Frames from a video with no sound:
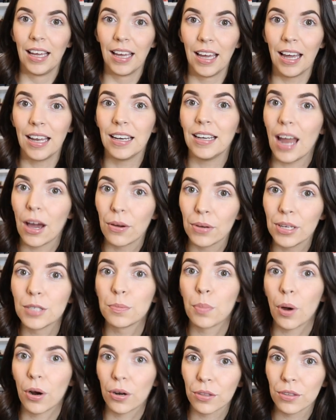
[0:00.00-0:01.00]
And now he's
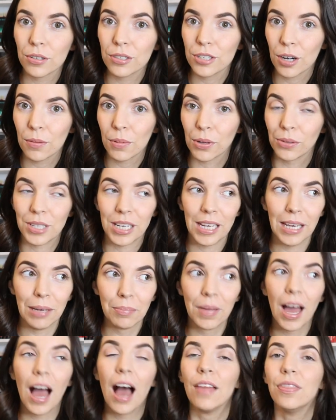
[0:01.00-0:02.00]
part of the Turbo
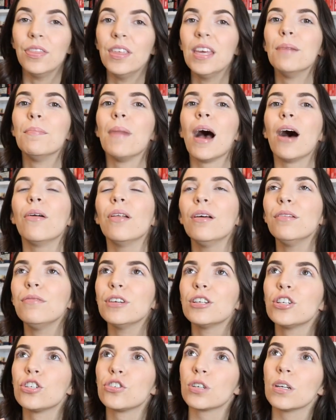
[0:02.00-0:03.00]
team. The amount of
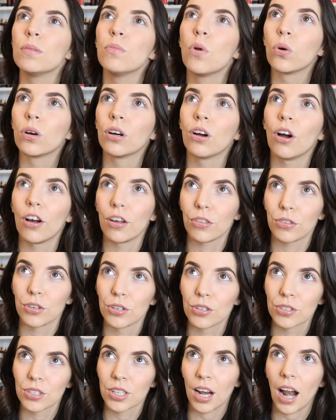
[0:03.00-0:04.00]
extreme horror
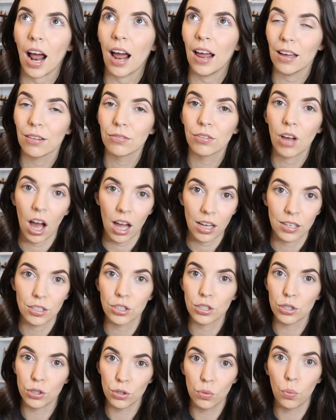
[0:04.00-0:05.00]
authors that I have
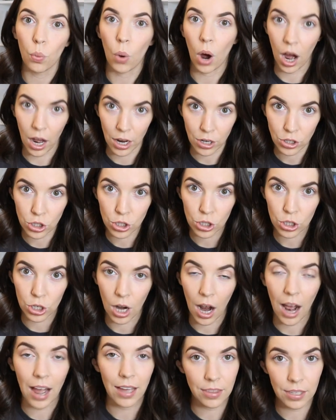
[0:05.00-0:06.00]
gotten to watch
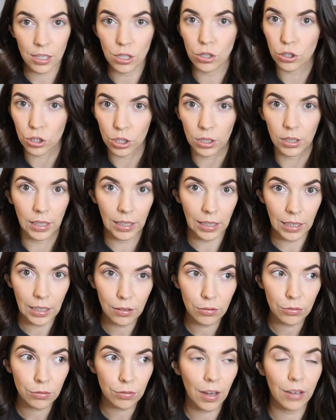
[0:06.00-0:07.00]
I Think You Should
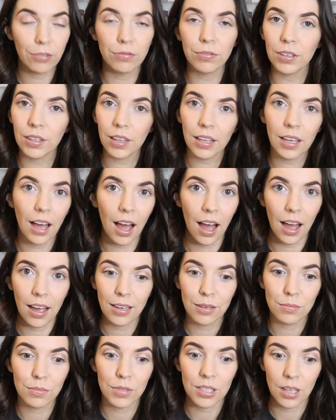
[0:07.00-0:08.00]
Leave, I feel like I
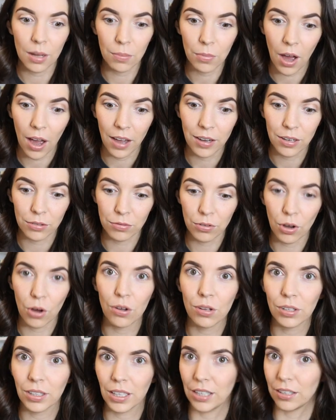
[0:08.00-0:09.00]
am some kind of
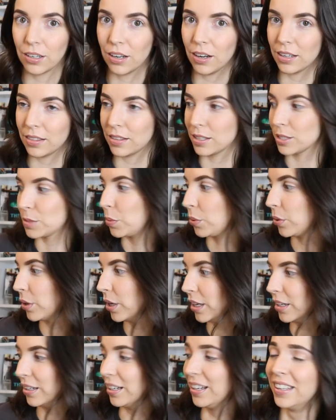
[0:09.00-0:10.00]
cult leader at this
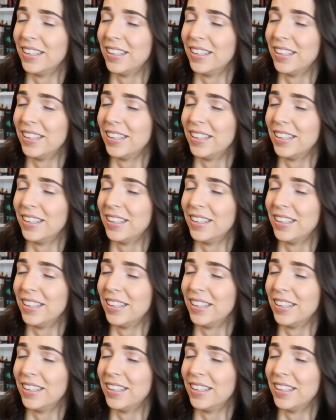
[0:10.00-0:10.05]
point.